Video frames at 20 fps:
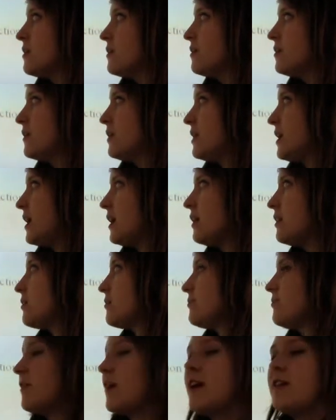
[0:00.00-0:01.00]
the
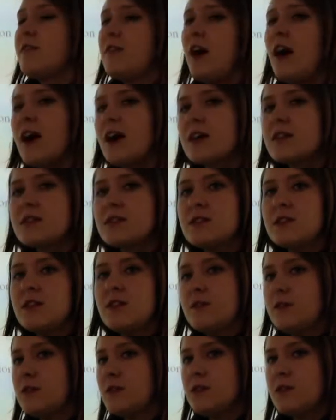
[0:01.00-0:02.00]
negative 5x,
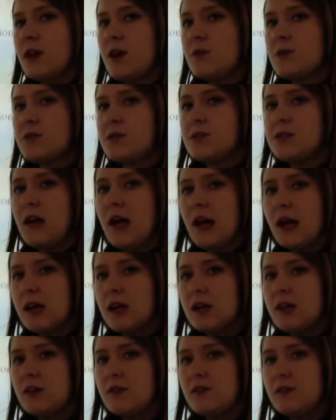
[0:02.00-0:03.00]
even though that was
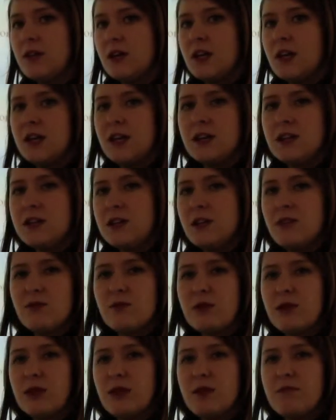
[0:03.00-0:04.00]
negative, it didn't
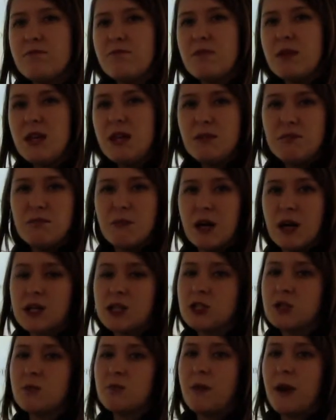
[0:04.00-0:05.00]
really mean
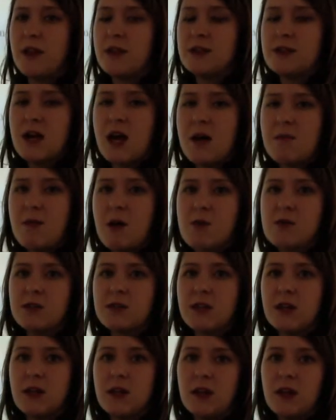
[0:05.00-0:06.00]
much by the time I was
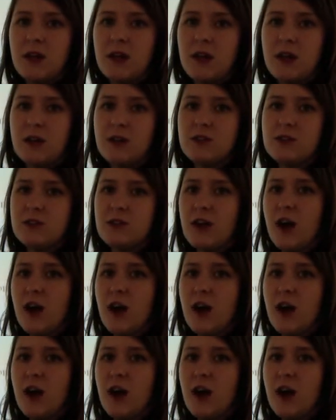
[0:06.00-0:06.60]
getting into the